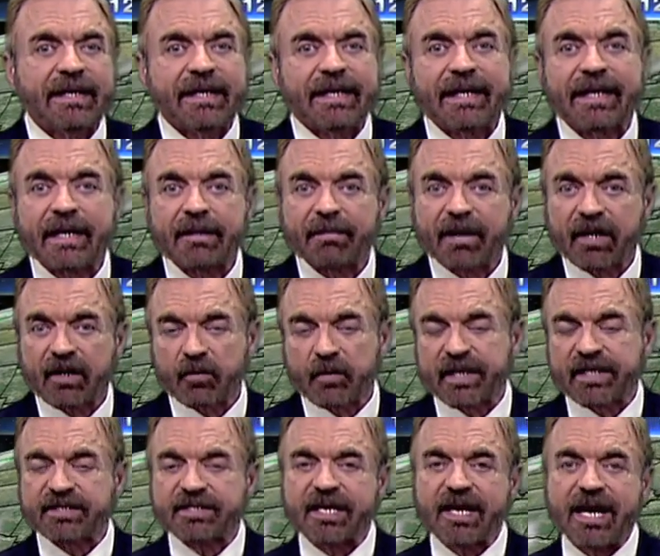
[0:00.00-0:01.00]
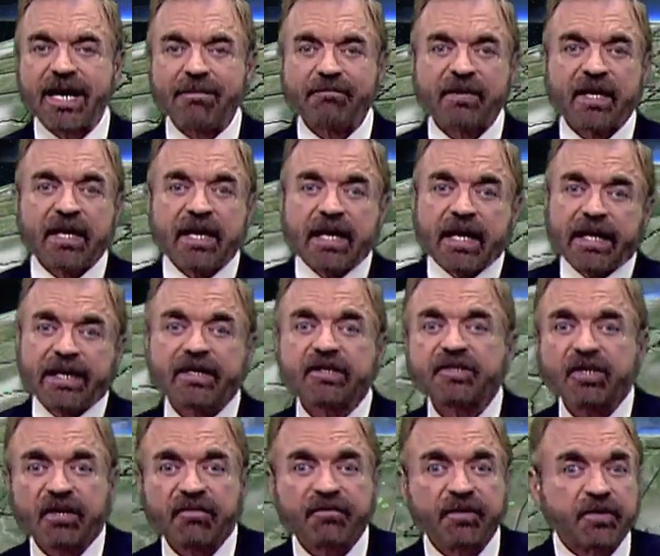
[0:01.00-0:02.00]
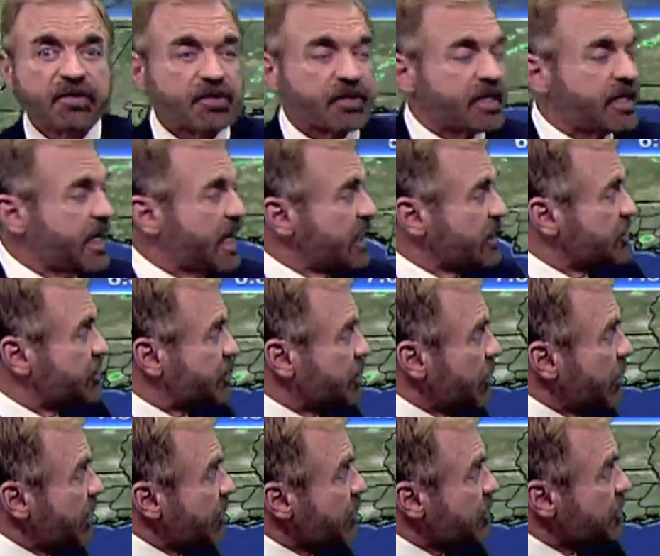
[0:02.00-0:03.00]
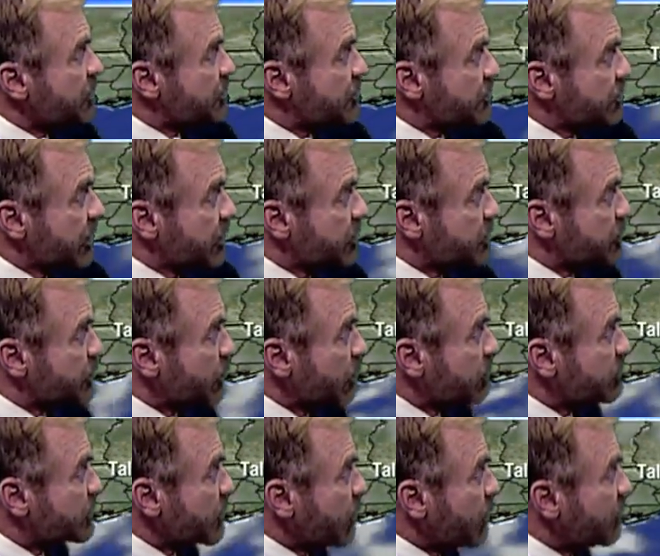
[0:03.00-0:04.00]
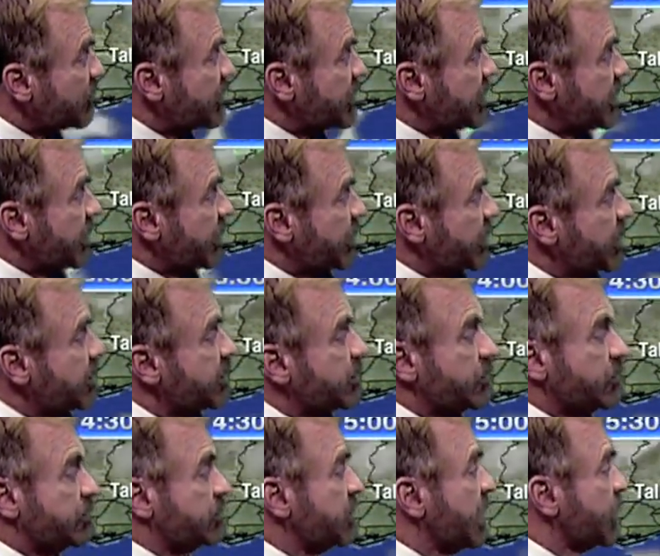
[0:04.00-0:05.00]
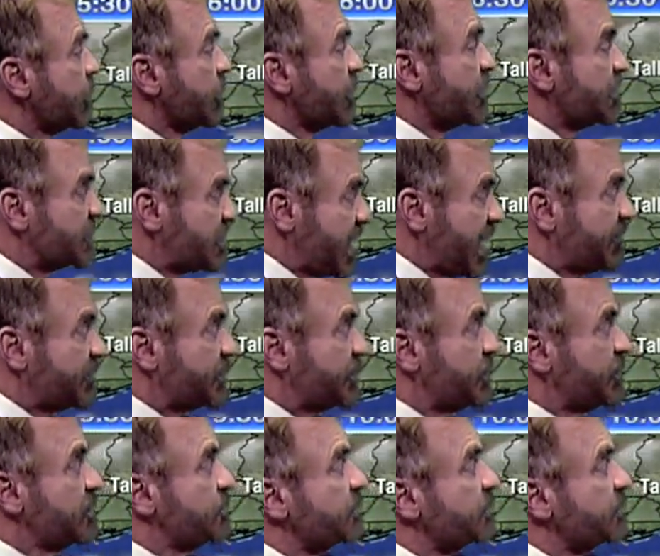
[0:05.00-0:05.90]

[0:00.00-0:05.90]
in about a week's time. And here's our future cast showing those thunderstorms over the area, not only this afternoon,